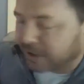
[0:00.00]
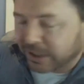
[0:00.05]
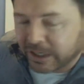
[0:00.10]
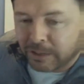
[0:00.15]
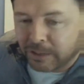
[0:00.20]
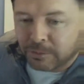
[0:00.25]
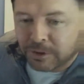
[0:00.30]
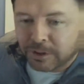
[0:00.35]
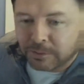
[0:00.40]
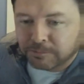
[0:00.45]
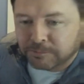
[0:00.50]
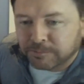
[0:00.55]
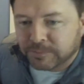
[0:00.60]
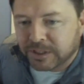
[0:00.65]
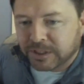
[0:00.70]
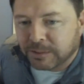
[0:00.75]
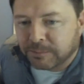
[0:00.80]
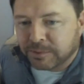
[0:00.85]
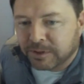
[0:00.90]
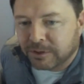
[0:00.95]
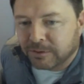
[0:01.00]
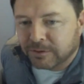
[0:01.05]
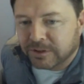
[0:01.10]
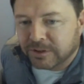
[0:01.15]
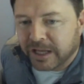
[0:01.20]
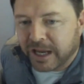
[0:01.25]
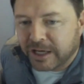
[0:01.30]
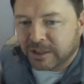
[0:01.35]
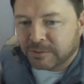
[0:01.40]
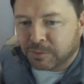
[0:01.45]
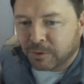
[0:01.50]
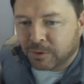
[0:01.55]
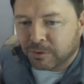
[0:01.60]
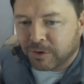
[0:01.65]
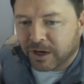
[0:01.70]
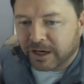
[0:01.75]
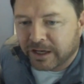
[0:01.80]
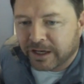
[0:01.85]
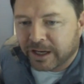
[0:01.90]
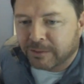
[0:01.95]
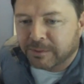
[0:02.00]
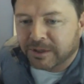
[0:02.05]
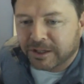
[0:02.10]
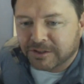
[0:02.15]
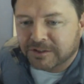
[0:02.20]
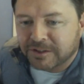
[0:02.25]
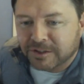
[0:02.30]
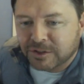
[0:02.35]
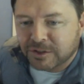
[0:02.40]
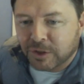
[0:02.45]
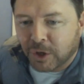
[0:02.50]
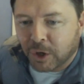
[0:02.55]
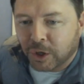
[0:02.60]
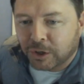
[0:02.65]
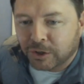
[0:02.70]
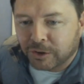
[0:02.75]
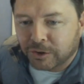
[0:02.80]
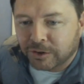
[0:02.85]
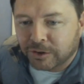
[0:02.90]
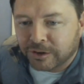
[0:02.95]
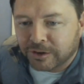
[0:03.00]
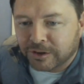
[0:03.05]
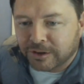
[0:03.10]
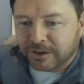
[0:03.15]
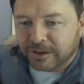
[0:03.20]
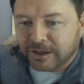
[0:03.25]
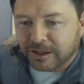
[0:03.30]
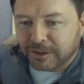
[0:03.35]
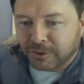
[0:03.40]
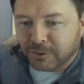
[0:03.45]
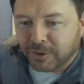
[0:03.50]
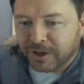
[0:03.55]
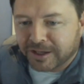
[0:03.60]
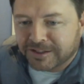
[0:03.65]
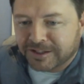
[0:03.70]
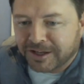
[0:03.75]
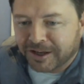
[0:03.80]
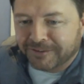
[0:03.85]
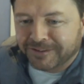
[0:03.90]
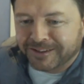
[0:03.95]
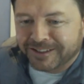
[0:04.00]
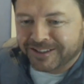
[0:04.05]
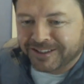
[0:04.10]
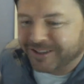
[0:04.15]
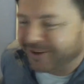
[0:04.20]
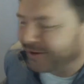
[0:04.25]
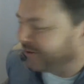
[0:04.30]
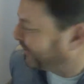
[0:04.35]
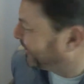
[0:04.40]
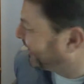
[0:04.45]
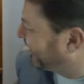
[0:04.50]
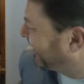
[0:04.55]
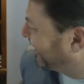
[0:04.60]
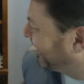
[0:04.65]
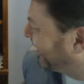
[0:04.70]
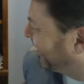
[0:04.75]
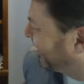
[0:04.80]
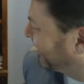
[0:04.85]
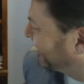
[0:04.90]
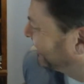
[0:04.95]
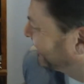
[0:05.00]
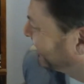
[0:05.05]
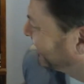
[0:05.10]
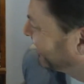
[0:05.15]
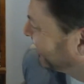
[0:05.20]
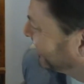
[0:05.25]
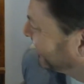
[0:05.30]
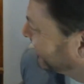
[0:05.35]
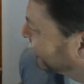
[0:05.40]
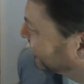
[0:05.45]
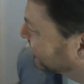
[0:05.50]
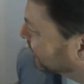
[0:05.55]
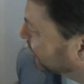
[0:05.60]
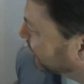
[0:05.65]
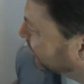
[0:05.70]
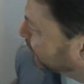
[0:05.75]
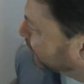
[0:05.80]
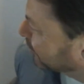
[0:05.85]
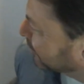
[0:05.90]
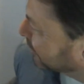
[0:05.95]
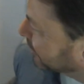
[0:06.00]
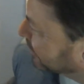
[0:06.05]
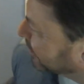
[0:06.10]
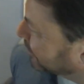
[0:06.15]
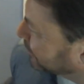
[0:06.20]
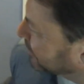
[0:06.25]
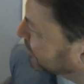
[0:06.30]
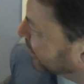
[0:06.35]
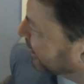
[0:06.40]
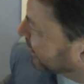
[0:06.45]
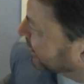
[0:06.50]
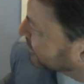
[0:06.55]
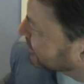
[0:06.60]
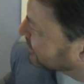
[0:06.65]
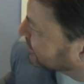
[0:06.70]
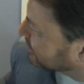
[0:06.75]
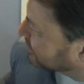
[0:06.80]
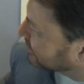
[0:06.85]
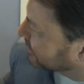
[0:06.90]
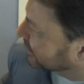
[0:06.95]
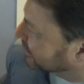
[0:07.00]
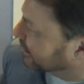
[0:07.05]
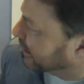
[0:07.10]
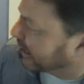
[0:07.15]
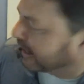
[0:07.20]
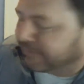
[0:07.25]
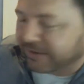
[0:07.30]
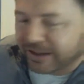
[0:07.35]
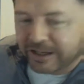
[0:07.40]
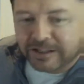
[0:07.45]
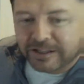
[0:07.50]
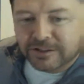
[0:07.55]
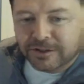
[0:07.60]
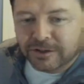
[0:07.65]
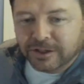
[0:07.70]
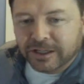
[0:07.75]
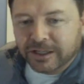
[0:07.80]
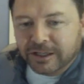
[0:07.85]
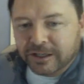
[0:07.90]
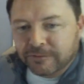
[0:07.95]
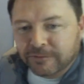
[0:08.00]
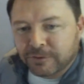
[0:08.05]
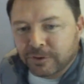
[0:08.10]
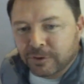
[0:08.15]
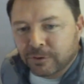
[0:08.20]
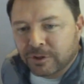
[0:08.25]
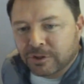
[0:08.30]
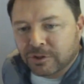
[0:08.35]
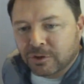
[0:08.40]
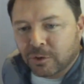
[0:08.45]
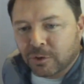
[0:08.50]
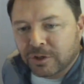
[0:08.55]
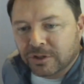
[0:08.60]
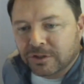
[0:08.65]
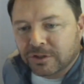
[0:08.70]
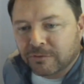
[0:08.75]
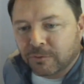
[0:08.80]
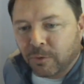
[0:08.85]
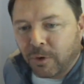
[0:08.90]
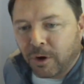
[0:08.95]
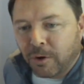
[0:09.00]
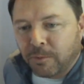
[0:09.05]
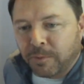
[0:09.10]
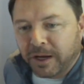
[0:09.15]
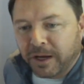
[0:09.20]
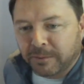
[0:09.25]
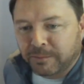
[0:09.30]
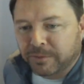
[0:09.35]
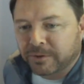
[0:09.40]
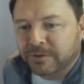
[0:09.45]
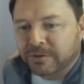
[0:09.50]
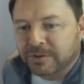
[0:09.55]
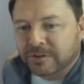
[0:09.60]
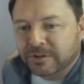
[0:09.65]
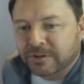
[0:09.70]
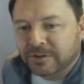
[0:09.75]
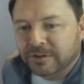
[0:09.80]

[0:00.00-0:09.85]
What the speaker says: And I'm going to keep it on dashboard right now because it's darker and the rest of it's so white. So then we're going to go next, and then it's going to give you a choice of wallpapers.